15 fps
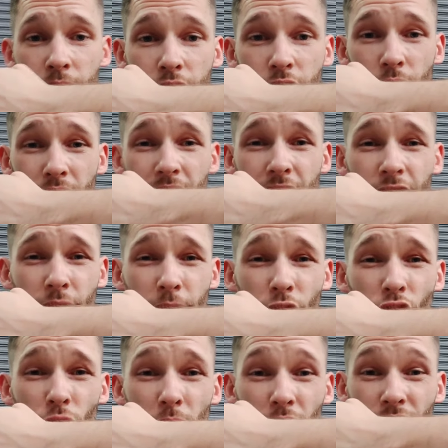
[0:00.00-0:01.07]
So it needs to be
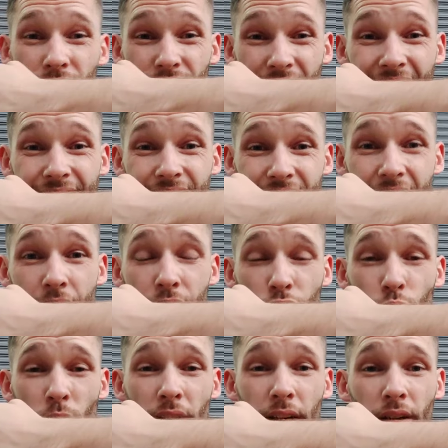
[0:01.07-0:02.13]
almost flat there as
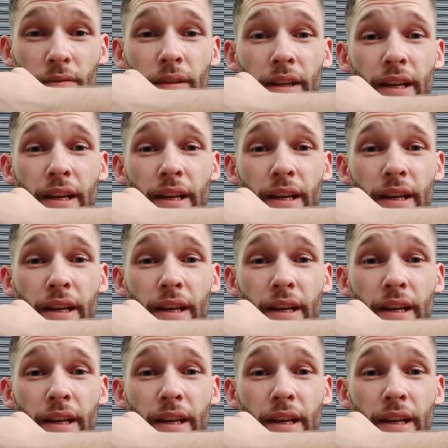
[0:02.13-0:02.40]
well.